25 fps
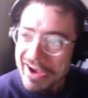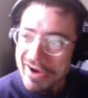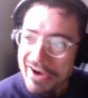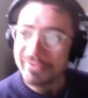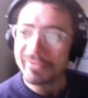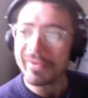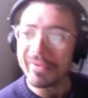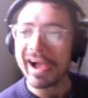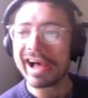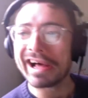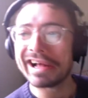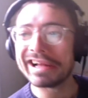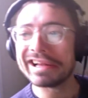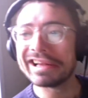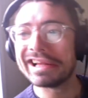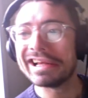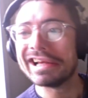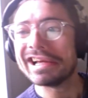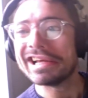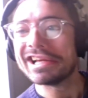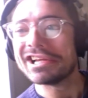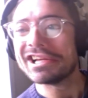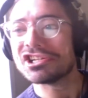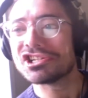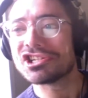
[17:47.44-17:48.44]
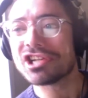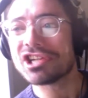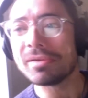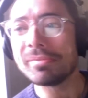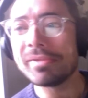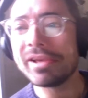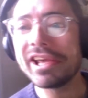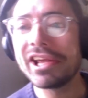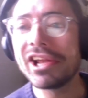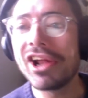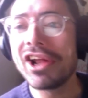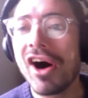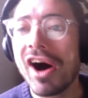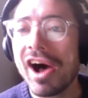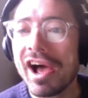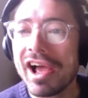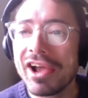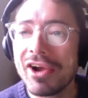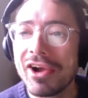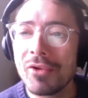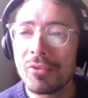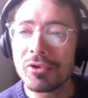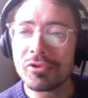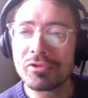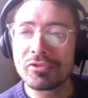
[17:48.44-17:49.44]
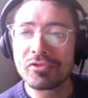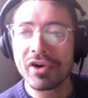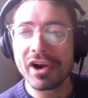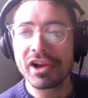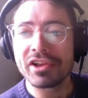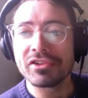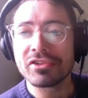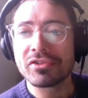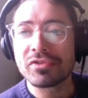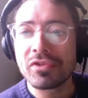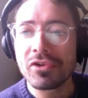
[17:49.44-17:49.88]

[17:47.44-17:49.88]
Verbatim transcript: well, Jimmy and I were friends